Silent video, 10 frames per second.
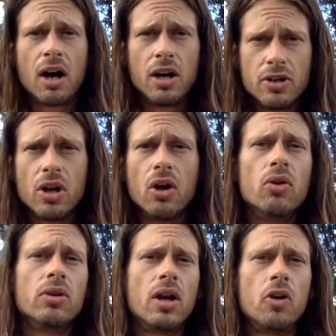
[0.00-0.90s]
are a
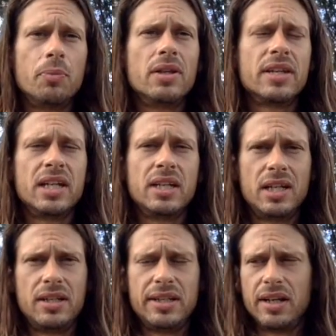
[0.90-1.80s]
known omen thing in
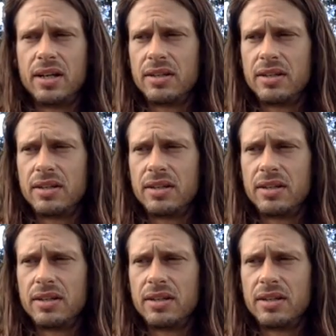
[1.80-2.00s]
India,